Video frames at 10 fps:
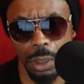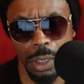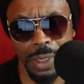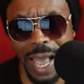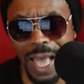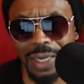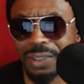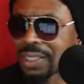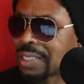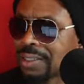Not
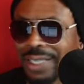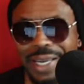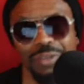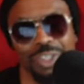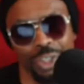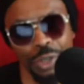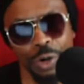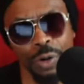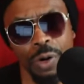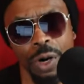the de
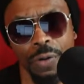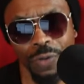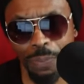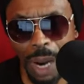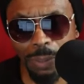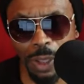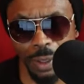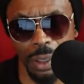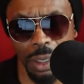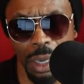jure republic,
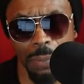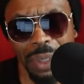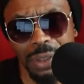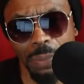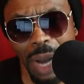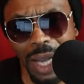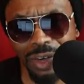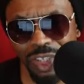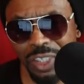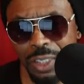but
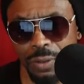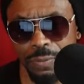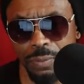democracy.